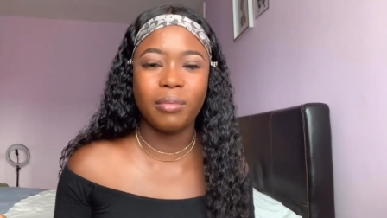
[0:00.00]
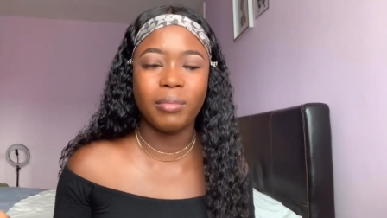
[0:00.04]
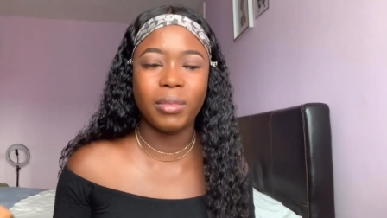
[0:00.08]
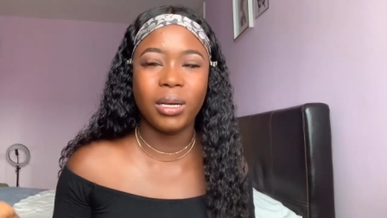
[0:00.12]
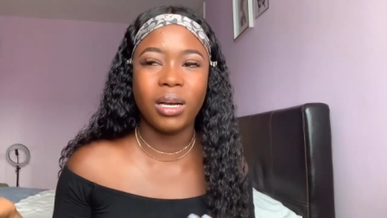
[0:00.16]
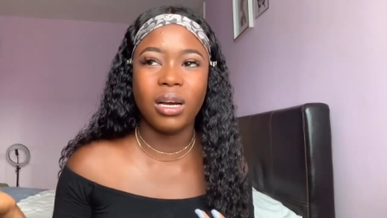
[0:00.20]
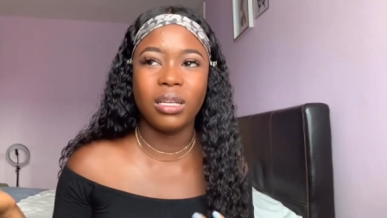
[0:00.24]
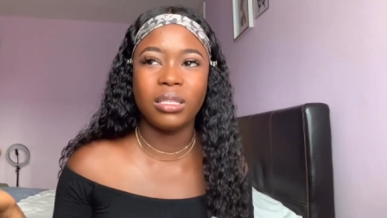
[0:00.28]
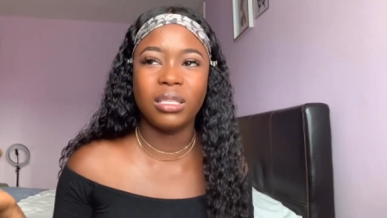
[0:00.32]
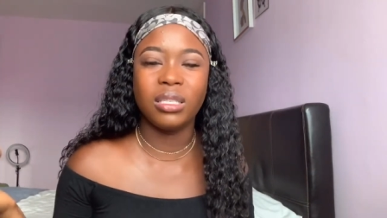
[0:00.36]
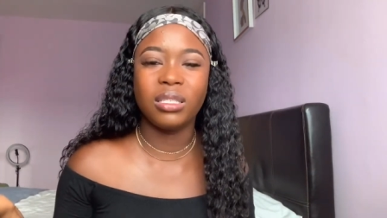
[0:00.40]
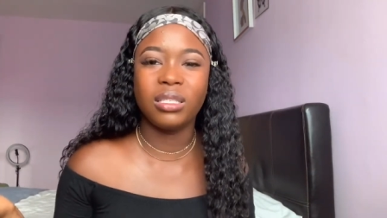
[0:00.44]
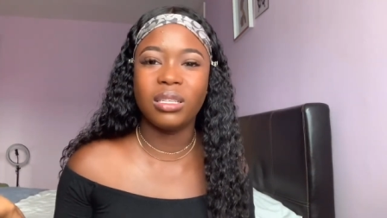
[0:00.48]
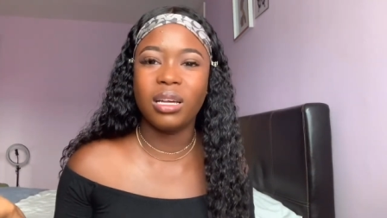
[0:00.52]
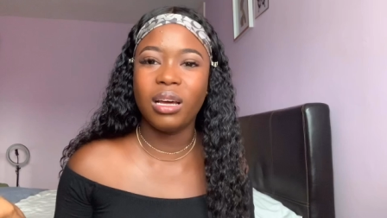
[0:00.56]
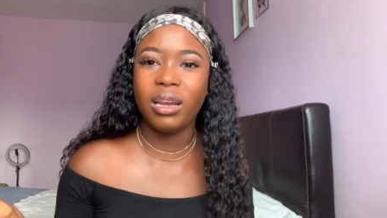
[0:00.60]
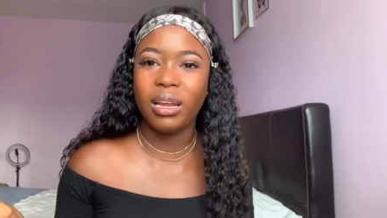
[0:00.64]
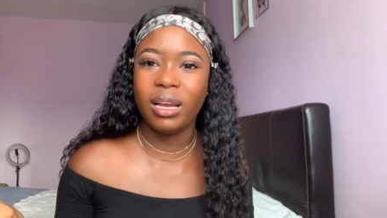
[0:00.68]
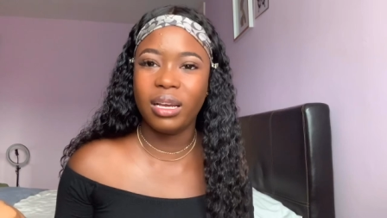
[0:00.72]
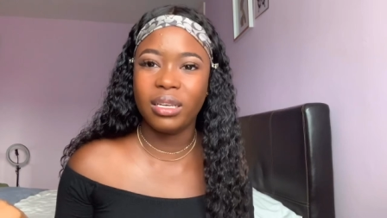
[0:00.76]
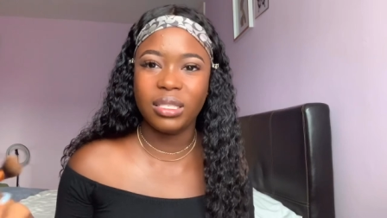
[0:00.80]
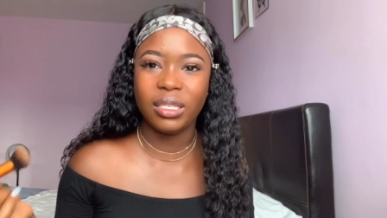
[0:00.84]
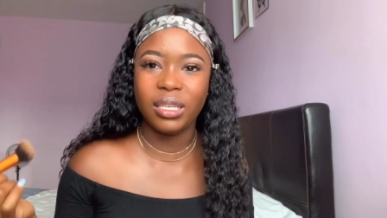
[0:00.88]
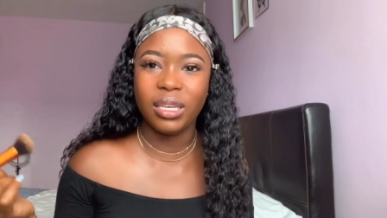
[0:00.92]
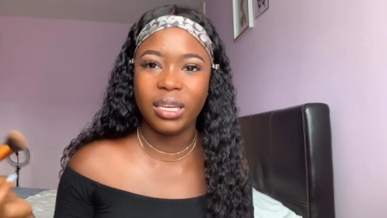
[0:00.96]
Because it's not
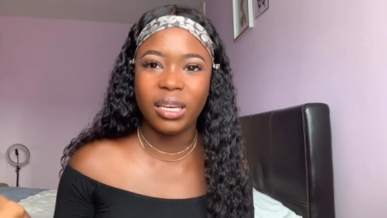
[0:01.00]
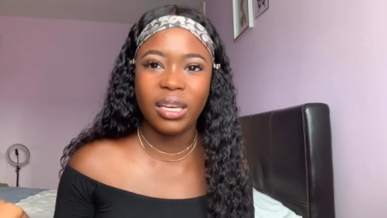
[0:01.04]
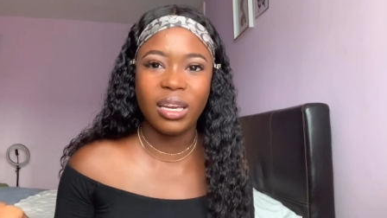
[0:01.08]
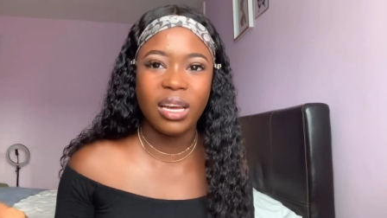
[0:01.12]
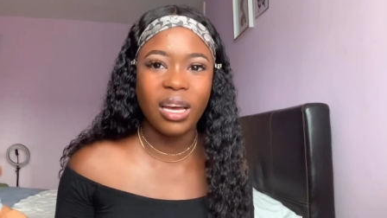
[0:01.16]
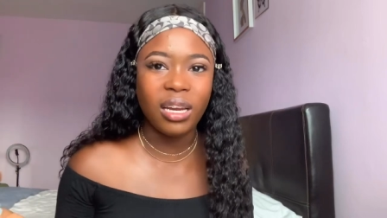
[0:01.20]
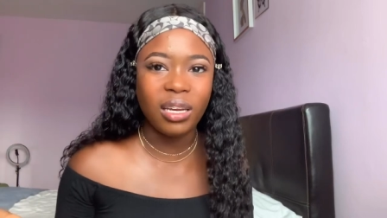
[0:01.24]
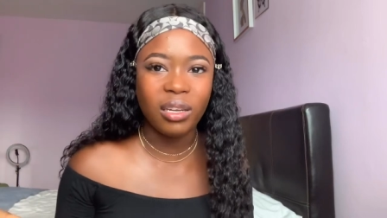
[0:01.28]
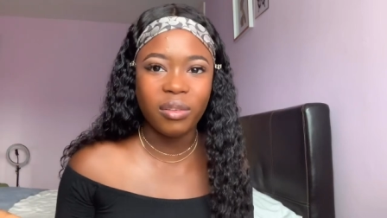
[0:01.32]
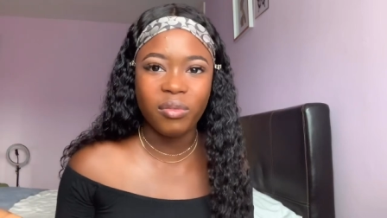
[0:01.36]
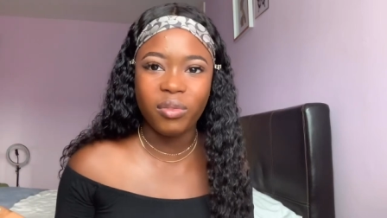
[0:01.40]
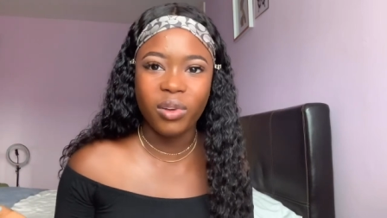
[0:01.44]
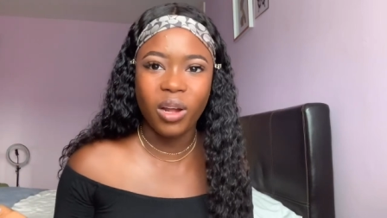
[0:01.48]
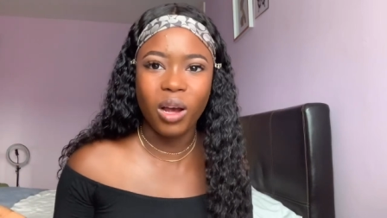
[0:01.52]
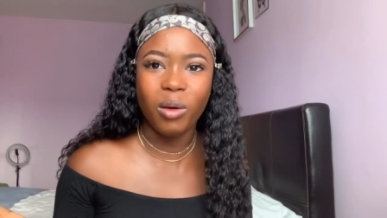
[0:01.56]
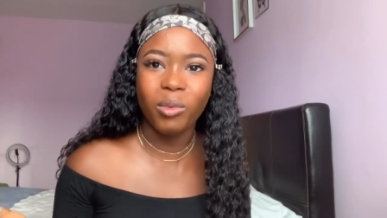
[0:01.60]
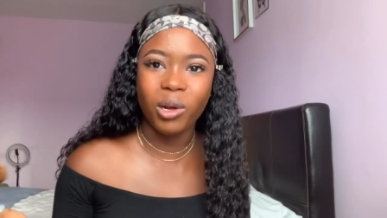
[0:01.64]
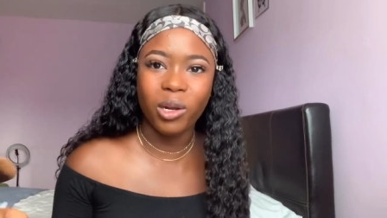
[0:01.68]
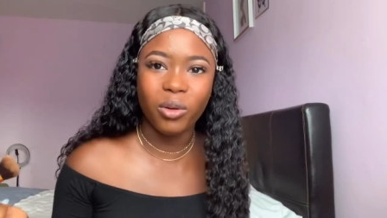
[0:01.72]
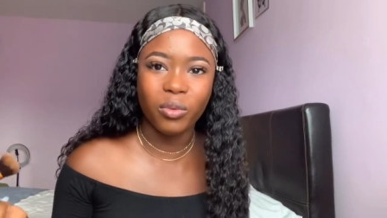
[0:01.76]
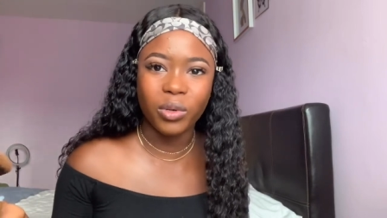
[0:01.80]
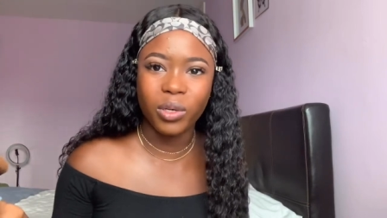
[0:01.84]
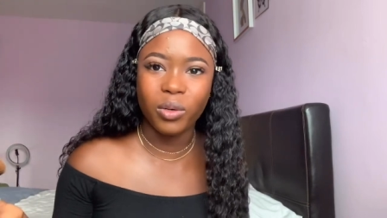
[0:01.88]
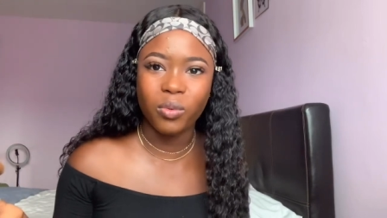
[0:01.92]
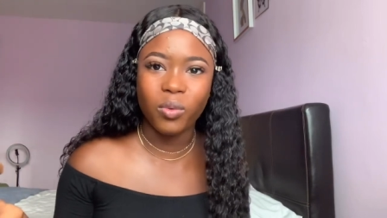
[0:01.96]
like, say, you can't live normal
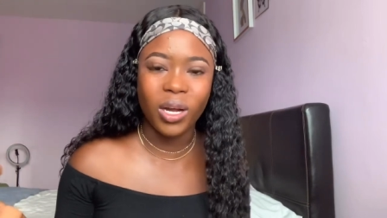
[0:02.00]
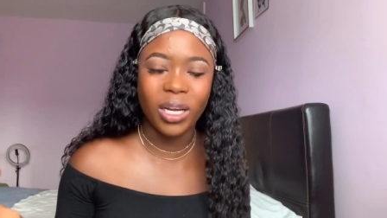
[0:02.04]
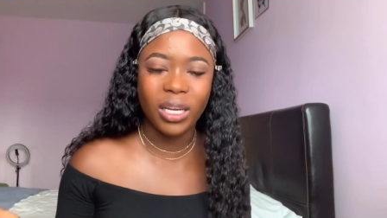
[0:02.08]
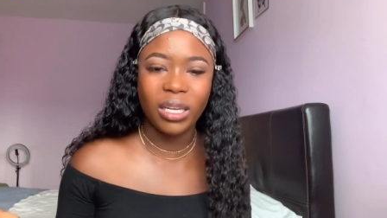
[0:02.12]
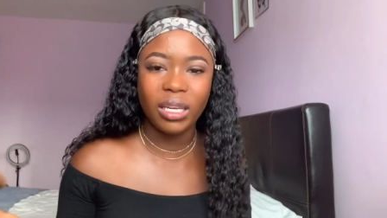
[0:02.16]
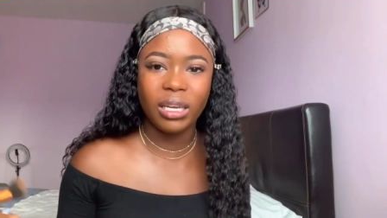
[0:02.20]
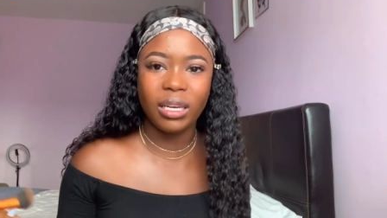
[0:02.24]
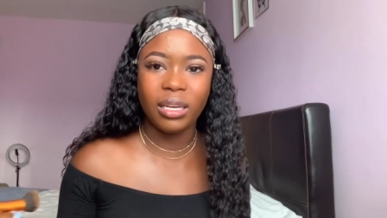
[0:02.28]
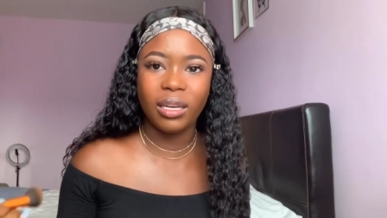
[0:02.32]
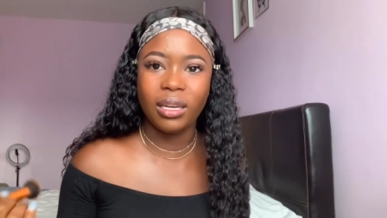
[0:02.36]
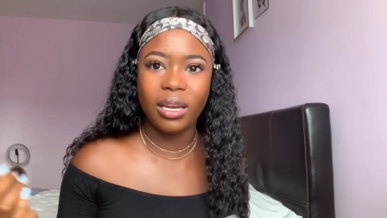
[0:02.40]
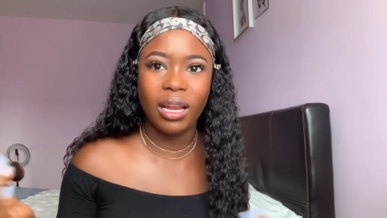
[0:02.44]
with one kidney.